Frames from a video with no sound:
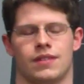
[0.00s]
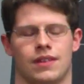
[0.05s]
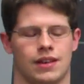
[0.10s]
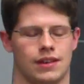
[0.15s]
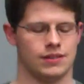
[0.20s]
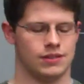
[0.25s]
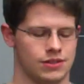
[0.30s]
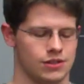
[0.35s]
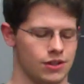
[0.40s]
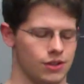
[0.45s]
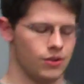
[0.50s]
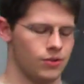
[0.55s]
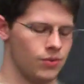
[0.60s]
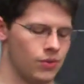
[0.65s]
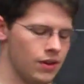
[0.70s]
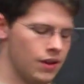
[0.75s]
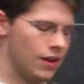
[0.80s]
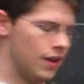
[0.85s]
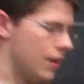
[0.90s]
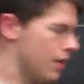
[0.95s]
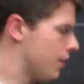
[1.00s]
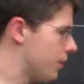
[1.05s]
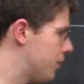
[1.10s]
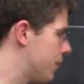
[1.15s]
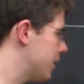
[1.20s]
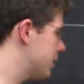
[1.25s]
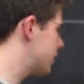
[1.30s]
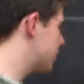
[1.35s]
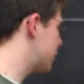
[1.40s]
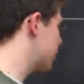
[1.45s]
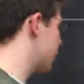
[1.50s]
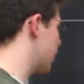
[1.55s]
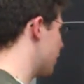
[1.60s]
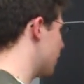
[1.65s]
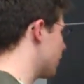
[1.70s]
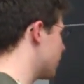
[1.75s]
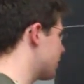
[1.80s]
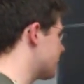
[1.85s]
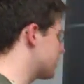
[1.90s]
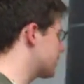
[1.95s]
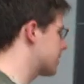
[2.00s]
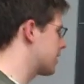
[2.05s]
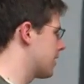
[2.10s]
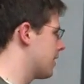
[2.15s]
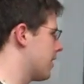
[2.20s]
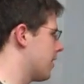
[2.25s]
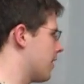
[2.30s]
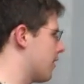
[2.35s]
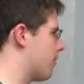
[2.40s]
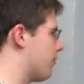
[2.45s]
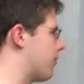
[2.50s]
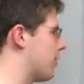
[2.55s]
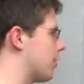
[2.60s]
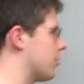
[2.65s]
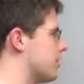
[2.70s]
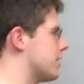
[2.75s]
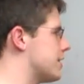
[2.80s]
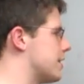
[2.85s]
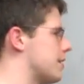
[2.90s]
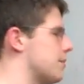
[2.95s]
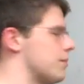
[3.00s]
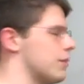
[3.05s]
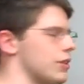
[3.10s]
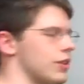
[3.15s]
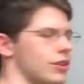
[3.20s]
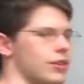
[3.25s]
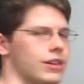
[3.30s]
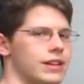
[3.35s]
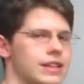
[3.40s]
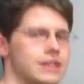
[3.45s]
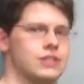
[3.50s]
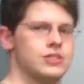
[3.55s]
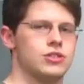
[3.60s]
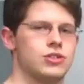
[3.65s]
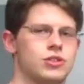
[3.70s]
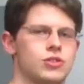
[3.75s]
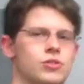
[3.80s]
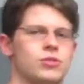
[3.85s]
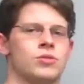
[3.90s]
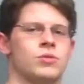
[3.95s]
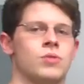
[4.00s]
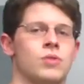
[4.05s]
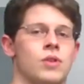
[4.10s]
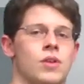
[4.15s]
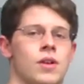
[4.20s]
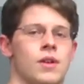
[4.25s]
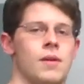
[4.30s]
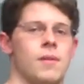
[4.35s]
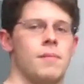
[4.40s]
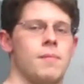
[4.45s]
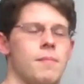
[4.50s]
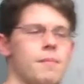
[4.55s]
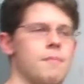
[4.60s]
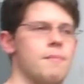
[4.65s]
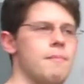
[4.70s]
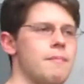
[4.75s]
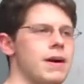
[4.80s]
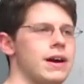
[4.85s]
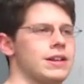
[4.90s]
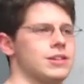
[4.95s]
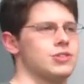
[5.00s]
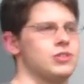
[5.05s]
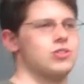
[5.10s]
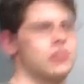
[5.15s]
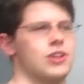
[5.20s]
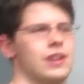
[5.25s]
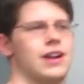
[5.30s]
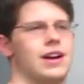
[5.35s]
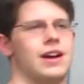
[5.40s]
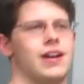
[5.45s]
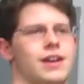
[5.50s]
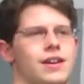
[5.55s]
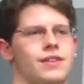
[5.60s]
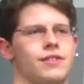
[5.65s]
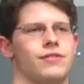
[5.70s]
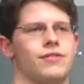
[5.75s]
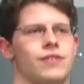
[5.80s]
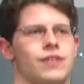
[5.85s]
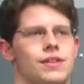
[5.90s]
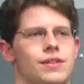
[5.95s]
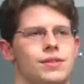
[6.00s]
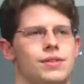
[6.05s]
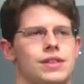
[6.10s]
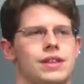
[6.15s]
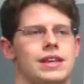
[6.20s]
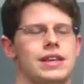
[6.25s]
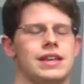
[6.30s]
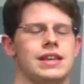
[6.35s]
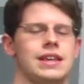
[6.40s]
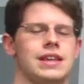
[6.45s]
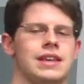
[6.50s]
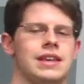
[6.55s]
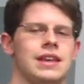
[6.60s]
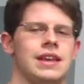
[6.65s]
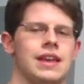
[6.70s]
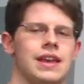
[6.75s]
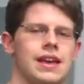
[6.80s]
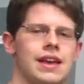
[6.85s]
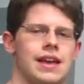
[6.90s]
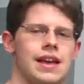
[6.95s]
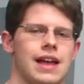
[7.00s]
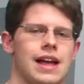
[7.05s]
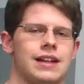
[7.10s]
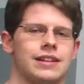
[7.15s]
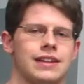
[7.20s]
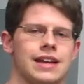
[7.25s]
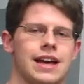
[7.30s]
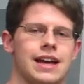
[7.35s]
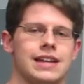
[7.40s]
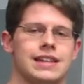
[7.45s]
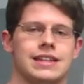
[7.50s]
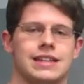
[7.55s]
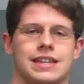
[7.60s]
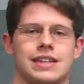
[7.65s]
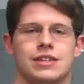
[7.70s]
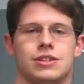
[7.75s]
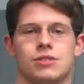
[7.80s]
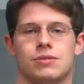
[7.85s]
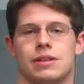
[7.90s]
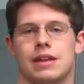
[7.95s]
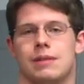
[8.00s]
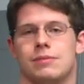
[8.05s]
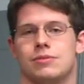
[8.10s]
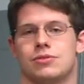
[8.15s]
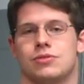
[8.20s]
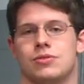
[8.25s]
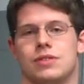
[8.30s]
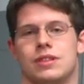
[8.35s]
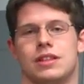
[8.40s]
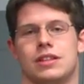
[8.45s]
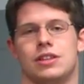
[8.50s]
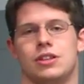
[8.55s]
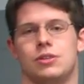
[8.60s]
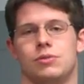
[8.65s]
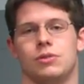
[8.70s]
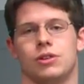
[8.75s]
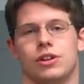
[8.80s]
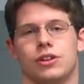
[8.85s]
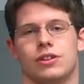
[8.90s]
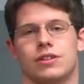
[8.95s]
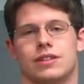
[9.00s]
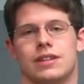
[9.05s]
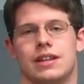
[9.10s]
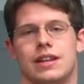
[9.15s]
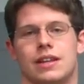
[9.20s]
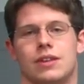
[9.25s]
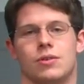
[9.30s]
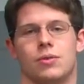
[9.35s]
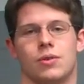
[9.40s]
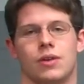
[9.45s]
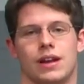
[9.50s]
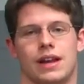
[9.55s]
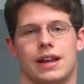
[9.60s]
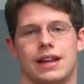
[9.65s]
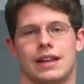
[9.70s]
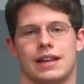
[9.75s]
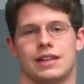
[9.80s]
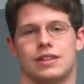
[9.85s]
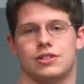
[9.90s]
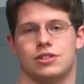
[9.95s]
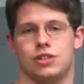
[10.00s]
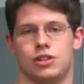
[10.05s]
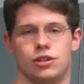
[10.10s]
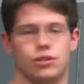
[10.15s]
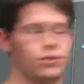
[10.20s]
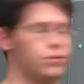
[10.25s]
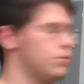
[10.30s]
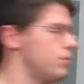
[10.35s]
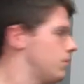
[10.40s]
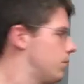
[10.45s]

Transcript: And so this starts very similarly to much of the aldehyde and ketone chemistry that you learned in Organic 2.